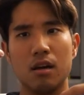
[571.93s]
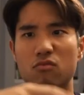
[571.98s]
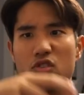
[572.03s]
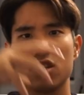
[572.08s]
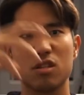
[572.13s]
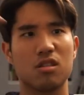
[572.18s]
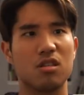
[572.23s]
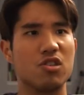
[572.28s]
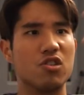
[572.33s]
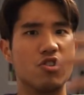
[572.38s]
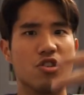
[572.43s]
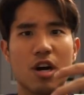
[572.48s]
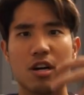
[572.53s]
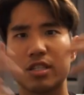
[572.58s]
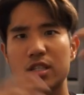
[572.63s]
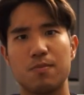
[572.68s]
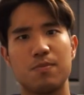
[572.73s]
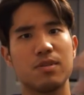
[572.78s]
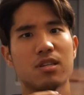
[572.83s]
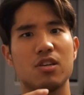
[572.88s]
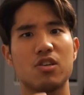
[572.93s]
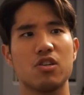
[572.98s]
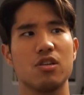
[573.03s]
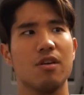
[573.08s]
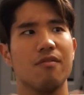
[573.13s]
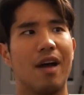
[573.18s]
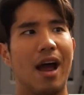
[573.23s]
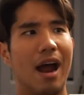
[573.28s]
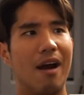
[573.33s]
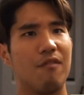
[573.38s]
just the juxtaposition
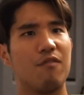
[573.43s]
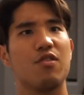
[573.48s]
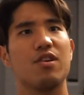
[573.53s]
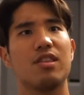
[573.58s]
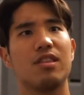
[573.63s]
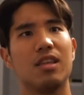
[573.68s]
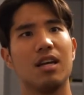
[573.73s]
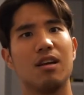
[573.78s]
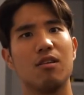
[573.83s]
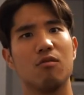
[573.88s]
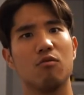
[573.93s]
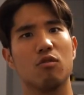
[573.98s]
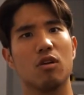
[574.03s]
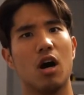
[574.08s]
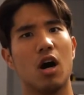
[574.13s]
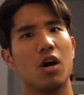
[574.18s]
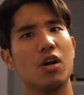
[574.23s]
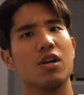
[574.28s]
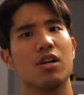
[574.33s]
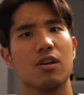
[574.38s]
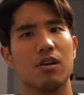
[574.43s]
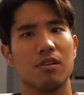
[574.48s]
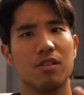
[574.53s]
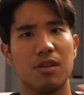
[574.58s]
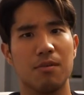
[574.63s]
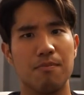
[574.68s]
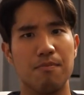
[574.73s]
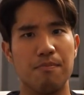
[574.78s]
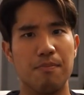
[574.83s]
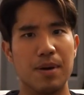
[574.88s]
of everything under
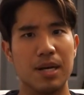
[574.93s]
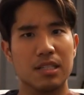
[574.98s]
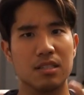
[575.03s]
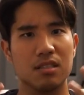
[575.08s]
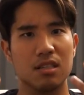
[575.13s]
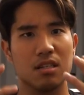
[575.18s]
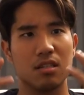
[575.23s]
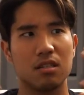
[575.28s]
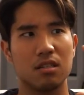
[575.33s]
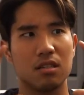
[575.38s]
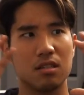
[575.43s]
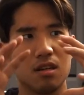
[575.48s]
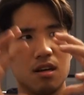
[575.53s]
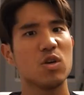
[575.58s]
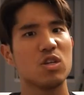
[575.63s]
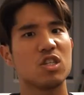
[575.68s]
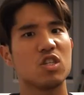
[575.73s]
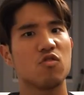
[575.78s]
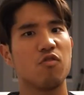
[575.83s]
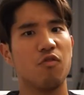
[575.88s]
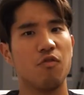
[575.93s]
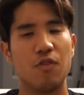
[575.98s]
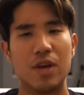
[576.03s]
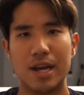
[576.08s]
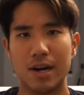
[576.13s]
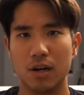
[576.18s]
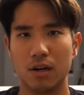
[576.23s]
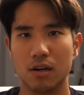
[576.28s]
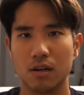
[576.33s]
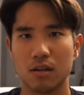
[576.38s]
the business
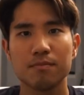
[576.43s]
sphere.